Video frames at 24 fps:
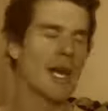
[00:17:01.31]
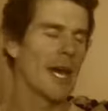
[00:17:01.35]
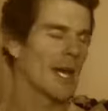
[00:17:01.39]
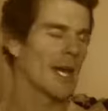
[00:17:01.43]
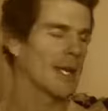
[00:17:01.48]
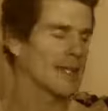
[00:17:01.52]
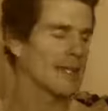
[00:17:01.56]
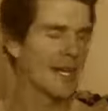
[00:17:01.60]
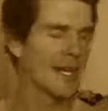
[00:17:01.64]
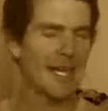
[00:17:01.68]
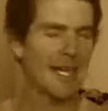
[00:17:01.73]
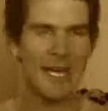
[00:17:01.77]

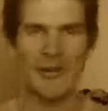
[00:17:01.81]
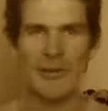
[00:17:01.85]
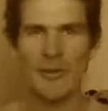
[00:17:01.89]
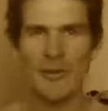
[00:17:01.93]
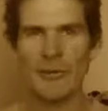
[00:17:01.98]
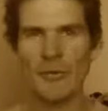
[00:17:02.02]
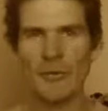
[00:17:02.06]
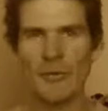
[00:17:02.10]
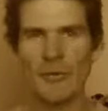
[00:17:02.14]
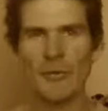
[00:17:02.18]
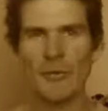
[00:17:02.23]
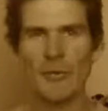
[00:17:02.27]
And get out of
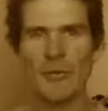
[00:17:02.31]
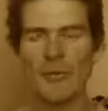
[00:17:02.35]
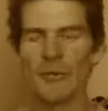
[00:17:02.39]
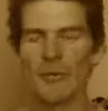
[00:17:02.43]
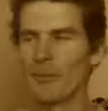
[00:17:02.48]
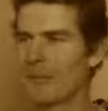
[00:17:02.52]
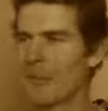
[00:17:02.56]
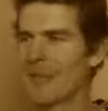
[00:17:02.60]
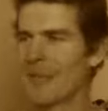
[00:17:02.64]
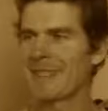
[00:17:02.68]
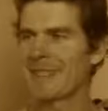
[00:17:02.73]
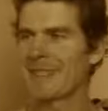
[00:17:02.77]
this
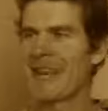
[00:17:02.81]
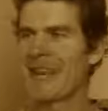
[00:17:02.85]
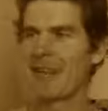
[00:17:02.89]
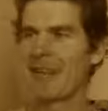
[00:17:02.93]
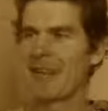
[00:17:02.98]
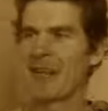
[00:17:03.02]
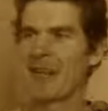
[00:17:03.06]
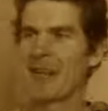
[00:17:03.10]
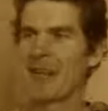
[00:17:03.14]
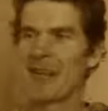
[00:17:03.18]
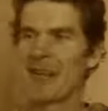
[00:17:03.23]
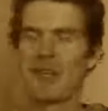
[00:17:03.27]

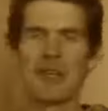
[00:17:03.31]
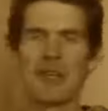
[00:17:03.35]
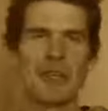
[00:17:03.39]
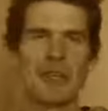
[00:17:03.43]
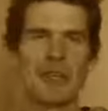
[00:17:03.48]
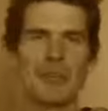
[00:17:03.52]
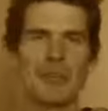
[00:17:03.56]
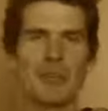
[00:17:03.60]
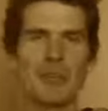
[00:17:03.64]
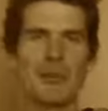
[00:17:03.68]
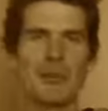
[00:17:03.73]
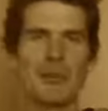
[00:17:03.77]
mentality that you
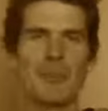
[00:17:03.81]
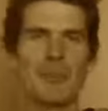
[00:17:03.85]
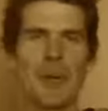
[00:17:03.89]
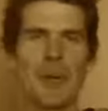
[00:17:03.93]
can do